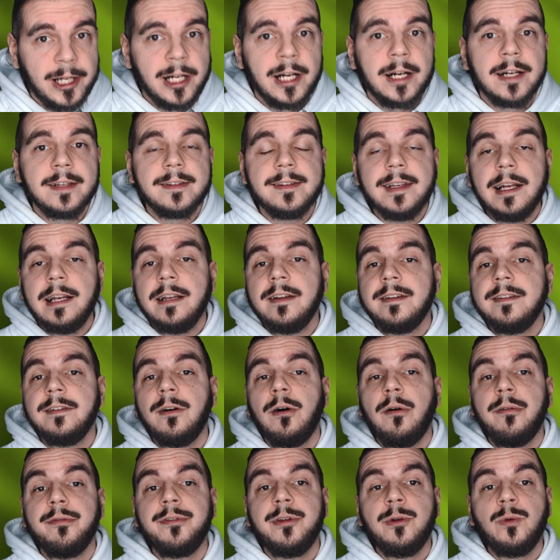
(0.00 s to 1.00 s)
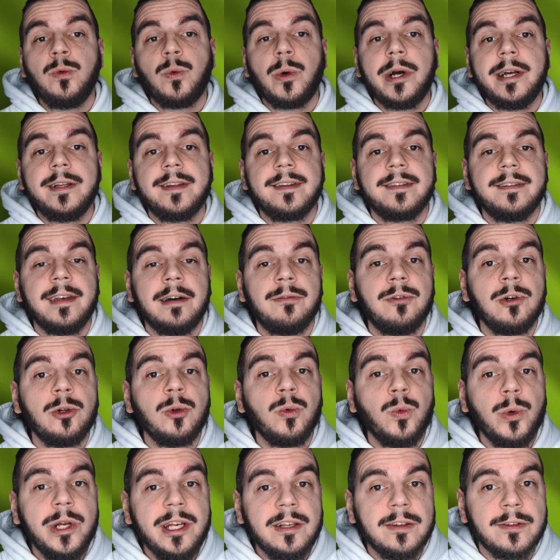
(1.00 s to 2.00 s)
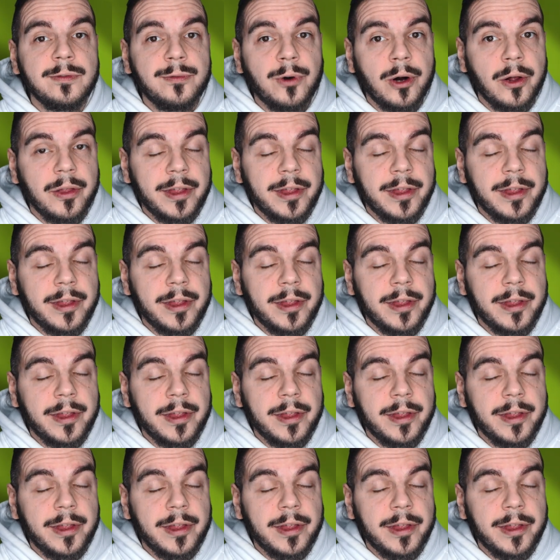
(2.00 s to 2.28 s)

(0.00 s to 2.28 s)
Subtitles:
sellers often wait several weeks for